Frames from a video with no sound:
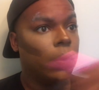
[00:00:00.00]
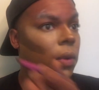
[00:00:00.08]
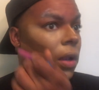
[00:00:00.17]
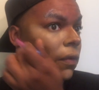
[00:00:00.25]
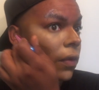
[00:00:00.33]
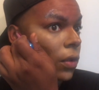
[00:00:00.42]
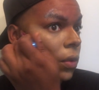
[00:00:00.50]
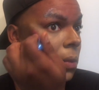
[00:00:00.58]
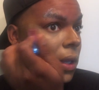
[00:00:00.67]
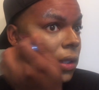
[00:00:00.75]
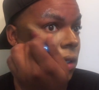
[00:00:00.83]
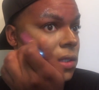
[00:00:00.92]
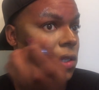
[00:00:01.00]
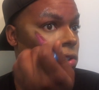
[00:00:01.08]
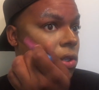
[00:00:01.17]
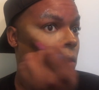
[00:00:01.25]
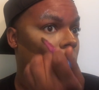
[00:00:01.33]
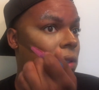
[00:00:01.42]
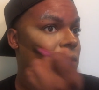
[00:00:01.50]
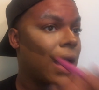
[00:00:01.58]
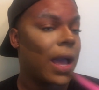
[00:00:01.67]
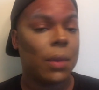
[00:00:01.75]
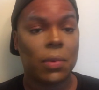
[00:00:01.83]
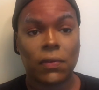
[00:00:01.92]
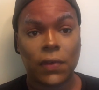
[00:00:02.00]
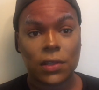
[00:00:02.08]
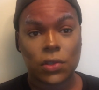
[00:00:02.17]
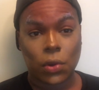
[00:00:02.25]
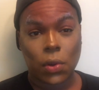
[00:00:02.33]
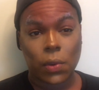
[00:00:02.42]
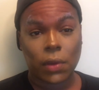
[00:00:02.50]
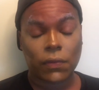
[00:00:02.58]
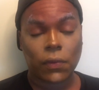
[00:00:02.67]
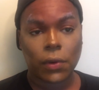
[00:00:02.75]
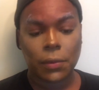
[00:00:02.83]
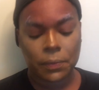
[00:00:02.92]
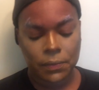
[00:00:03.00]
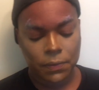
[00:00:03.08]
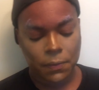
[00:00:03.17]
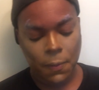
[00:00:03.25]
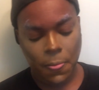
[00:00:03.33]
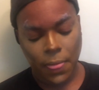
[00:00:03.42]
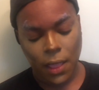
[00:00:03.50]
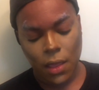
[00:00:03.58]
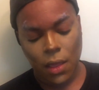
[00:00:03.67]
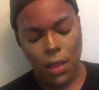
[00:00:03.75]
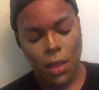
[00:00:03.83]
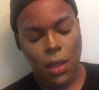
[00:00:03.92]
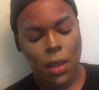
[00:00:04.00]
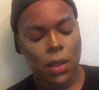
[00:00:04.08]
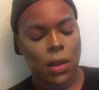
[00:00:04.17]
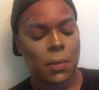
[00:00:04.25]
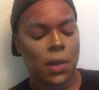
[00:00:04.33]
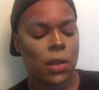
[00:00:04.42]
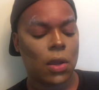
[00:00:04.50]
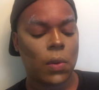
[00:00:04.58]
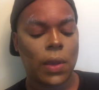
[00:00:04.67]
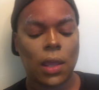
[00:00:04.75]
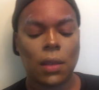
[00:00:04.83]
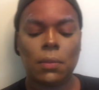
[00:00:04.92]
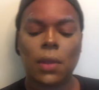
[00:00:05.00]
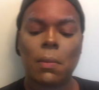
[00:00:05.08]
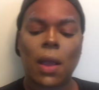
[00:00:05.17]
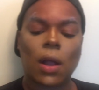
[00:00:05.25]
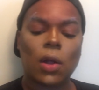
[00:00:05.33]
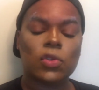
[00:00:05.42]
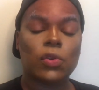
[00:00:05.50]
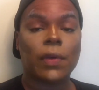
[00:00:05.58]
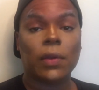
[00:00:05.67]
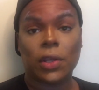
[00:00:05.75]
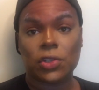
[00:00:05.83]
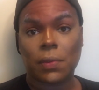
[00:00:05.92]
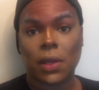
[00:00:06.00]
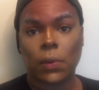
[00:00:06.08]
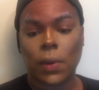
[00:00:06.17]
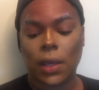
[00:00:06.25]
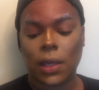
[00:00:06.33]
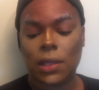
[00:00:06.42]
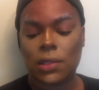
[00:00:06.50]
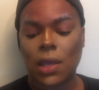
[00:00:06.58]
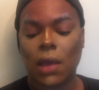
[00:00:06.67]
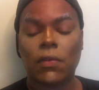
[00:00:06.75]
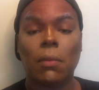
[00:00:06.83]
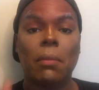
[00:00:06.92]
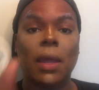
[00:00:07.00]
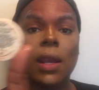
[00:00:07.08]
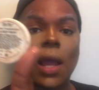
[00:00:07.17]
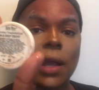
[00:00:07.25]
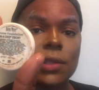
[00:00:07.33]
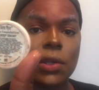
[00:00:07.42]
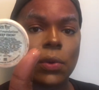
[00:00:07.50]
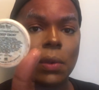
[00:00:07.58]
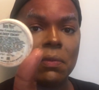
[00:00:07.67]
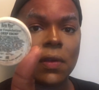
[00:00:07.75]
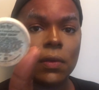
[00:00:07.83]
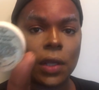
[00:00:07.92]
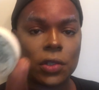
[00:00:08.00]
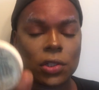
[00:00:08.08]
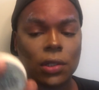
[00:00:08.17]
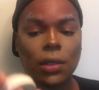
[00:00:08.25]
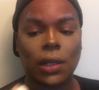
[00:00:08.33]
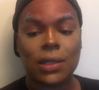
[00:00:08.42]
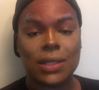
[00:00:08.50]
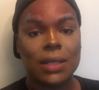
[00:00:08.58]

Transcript: whenever you make the decision on what type of face you're going for. I'm going to go in, and my contour foundation, by the way, is from Ben Nye. It's a cream foundation in